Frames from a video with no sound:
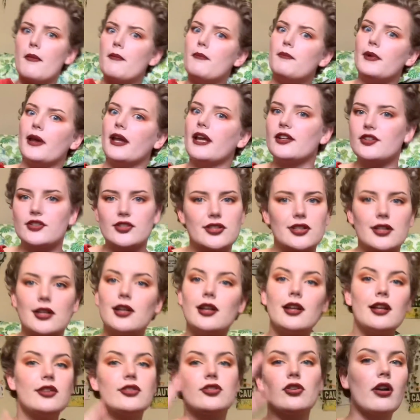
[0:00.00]
Bitch.
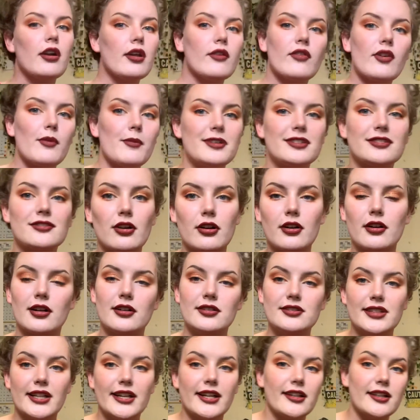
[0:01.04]
Don't even get me started on
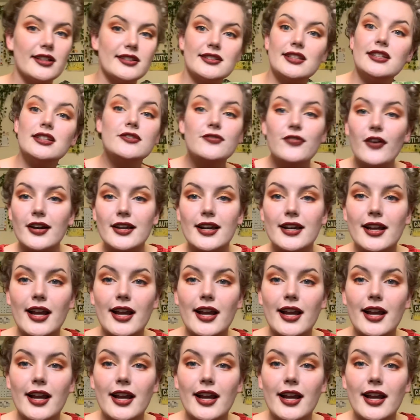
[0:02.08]
Daedalus. He's fucking